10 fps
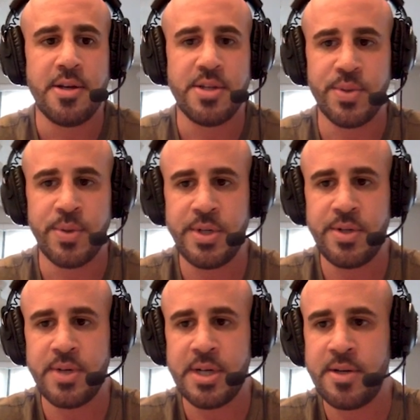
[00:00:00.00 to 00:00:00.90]
So what we
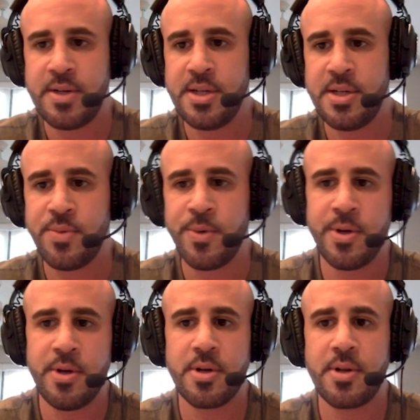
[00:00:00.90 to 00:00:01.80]
do now is we're
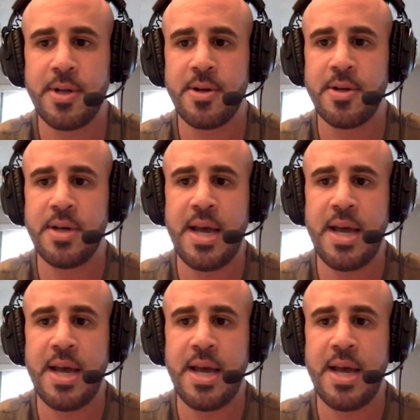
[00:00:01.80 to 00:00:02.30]
going to click on